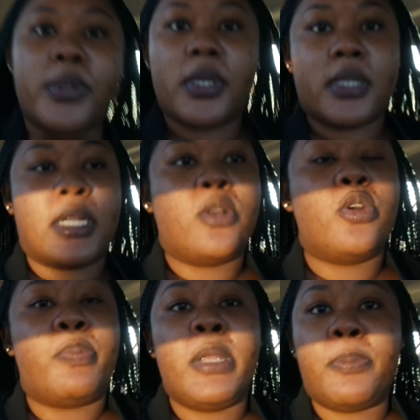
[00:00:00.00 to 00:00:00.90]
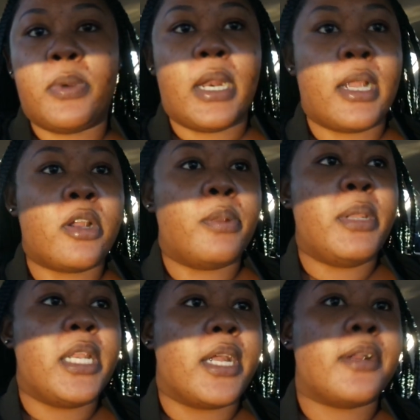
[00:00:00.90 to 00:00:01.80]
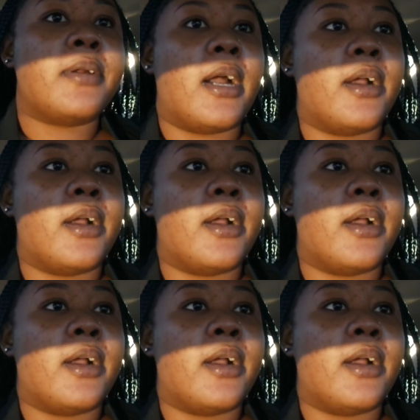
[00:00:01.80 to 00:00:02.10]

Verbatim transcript: because I know the people that are going to be there are